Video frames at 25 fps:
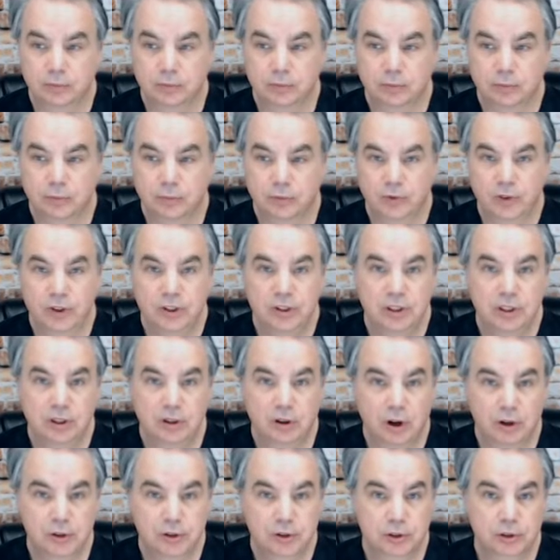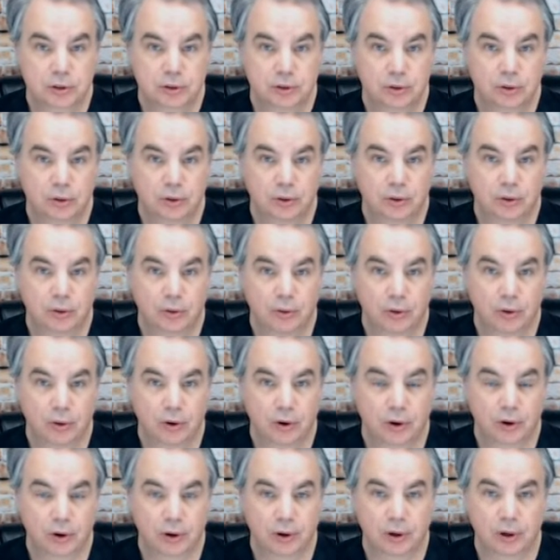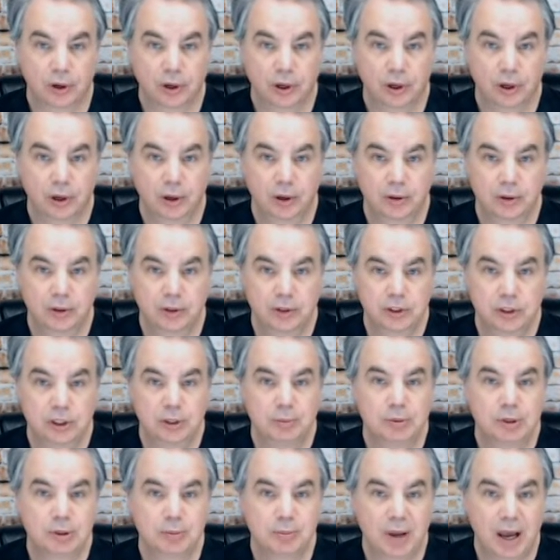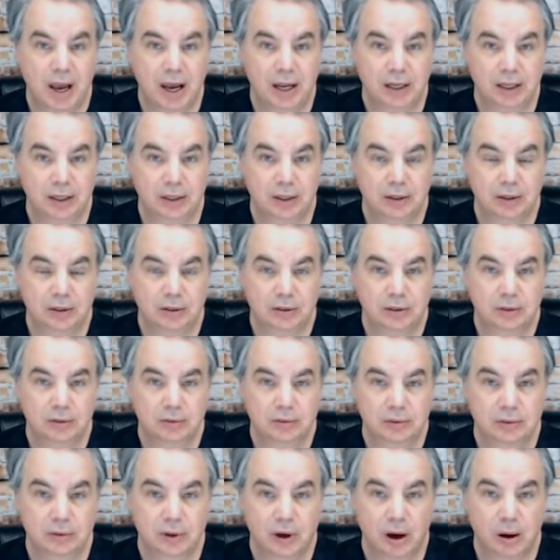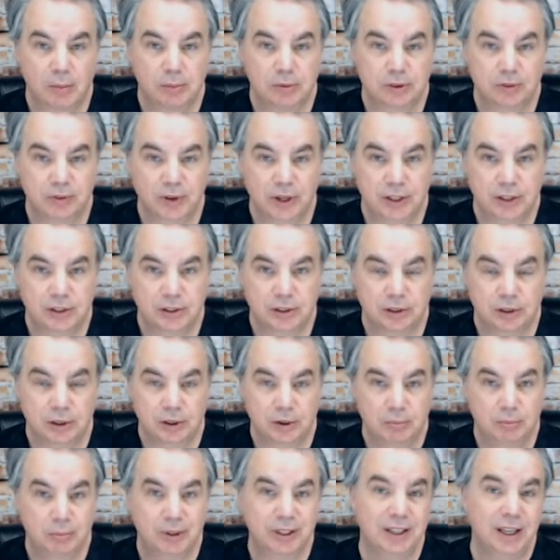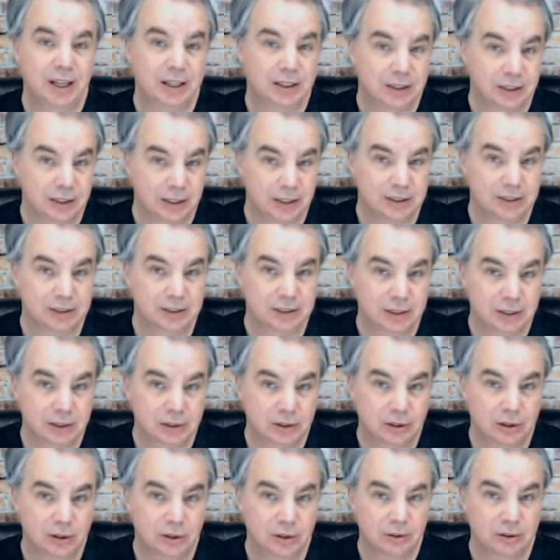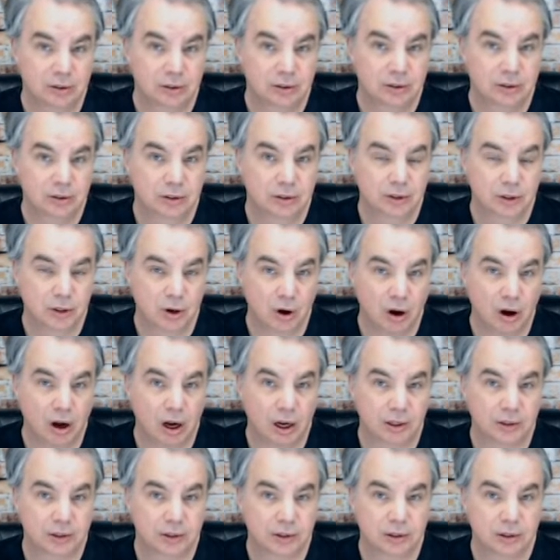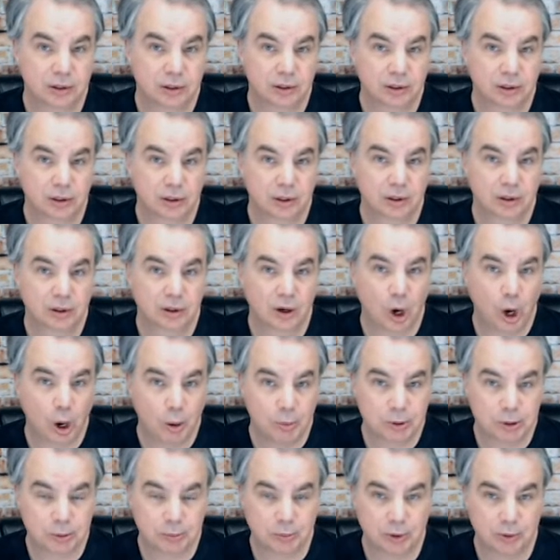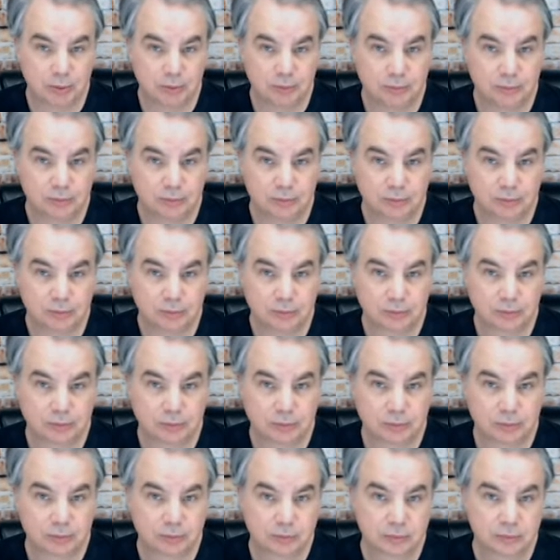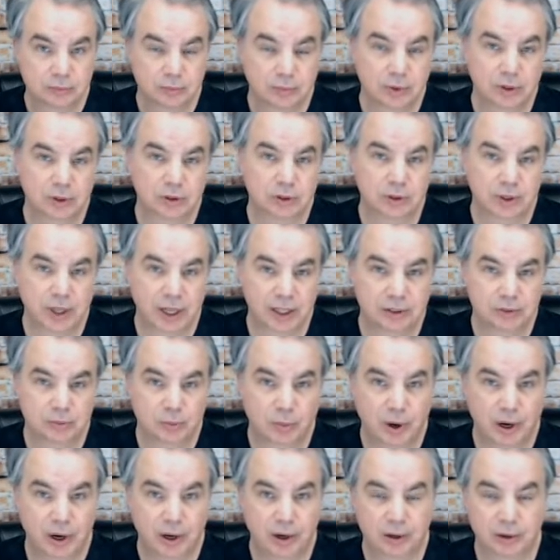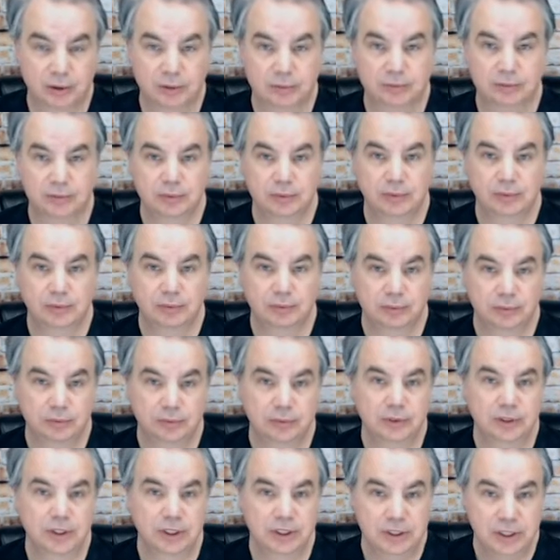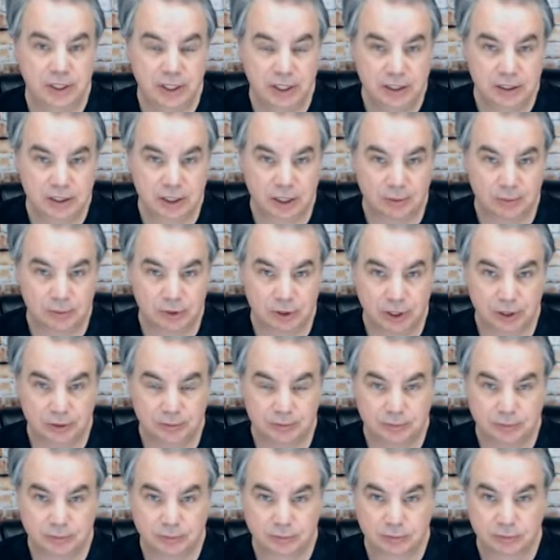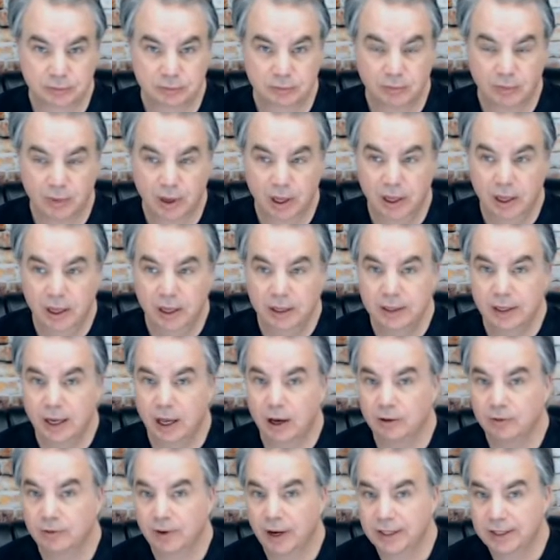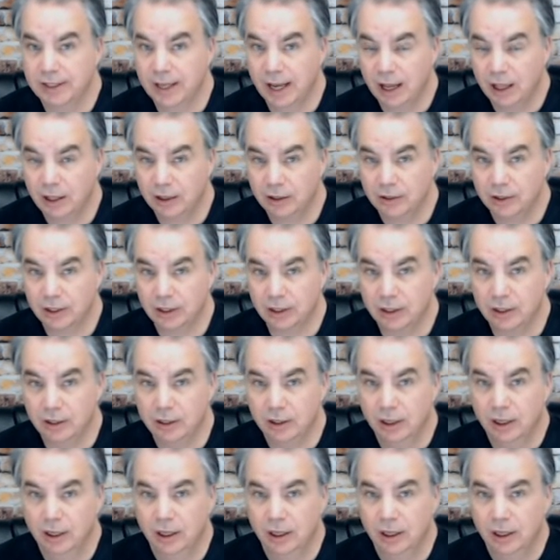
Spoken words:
physiological or symptomatic observation, but yet it's still not optimal. And so that's where disease comes in. Now, vitality